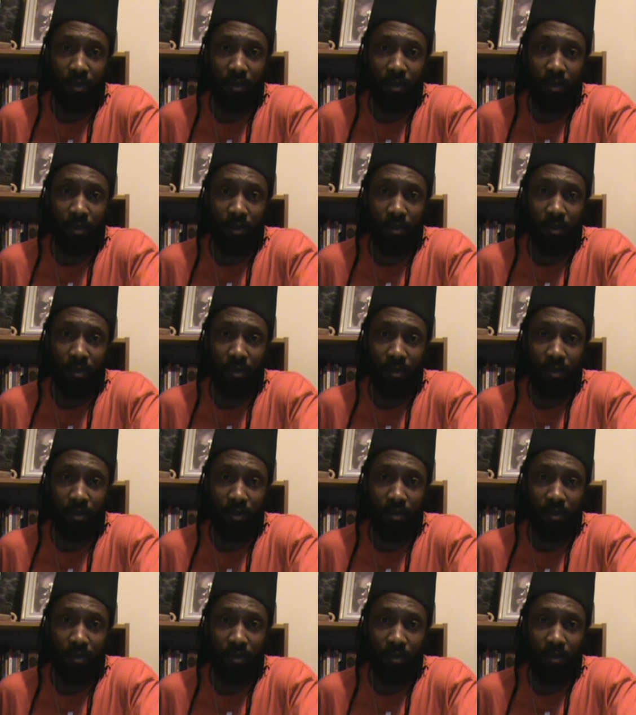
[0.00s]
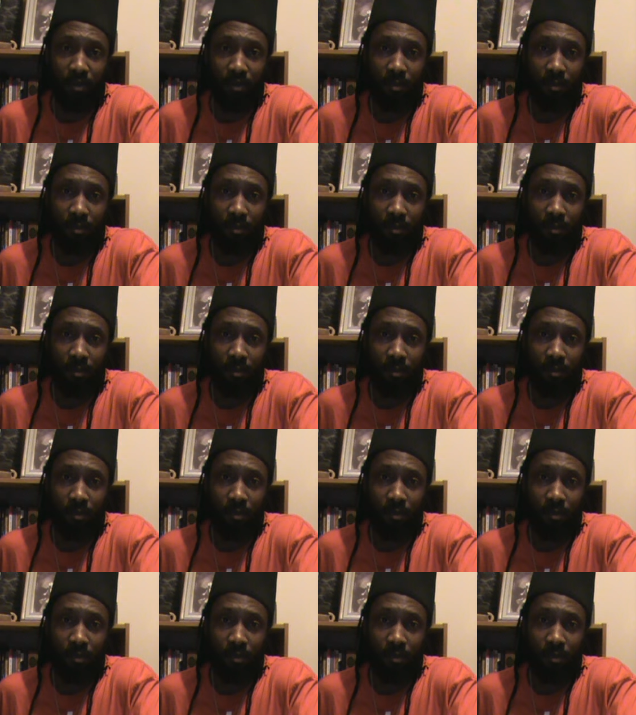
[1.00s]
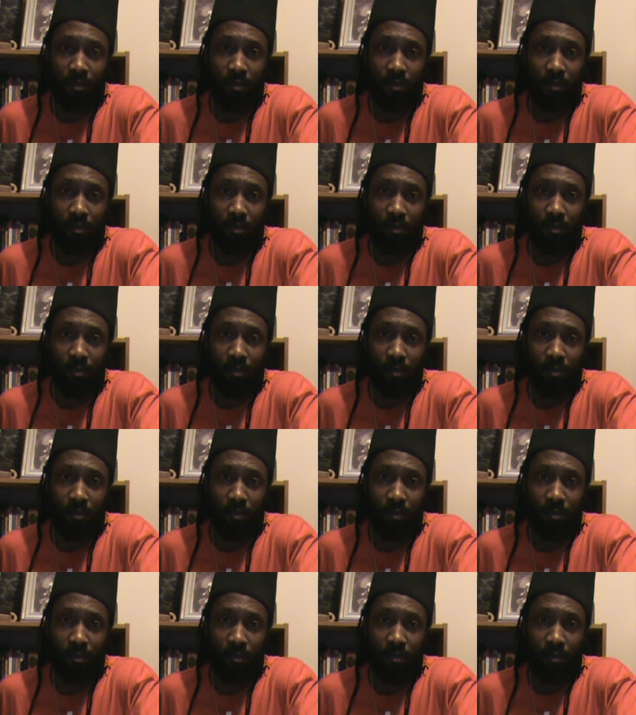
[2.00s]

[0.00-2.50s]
Nothing is said.